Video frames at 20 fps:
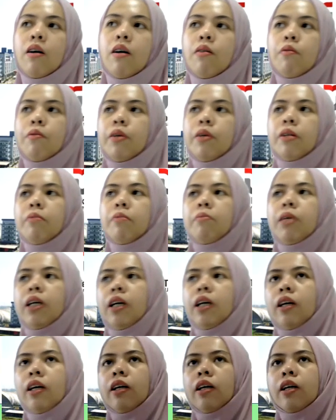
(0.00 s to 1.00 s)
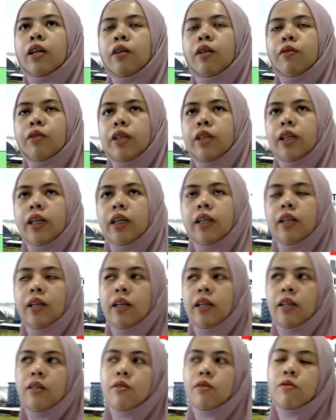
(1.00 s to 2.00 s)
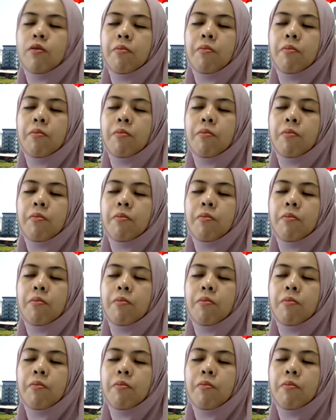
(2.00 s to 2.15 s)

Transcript: will be included in so